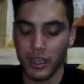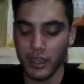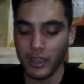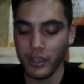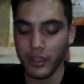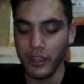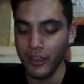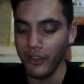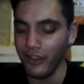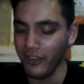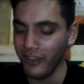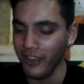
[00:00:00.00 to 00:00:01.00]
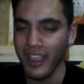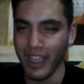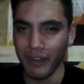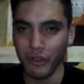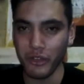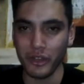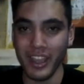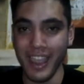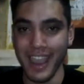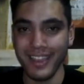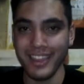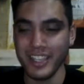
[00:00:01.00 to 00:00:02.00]
I'm just going
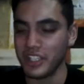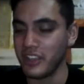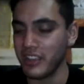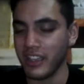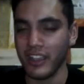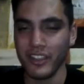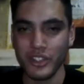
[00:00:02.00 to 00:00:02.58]
to add this in there.